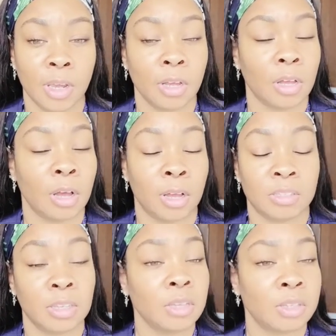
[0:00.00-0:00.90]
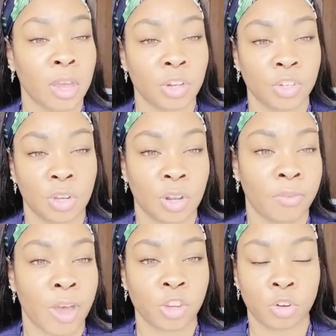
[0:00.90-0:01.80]
a C-section, a
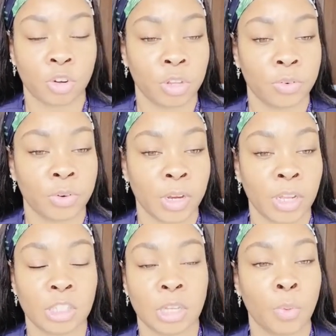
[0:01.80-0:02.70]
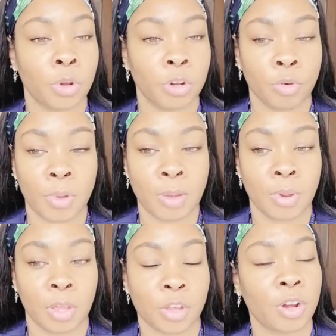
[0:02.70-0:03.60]
vaginal delivery, and someone who may be
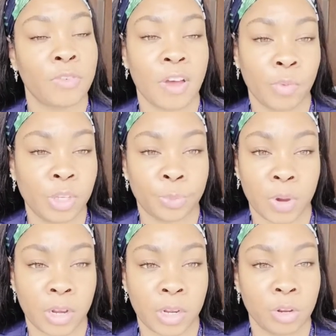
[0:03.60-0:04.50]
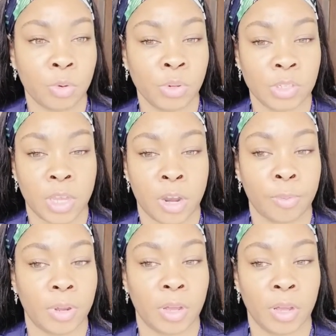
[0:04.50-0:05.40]
thirty-five weeks pregnant who is there
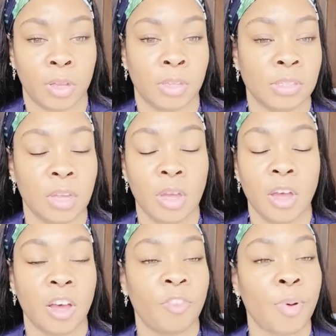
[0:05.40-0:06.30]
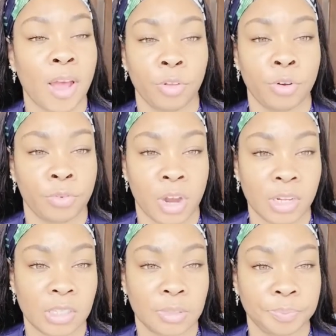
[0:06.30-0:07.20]
because of
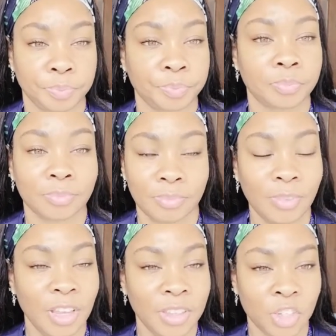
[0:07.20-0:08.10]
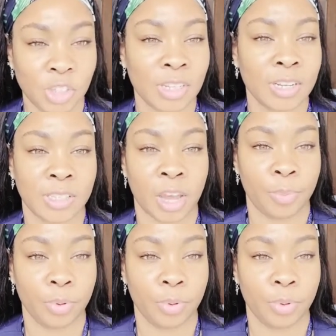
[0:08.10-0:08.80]
pyelonephritis. That's just an example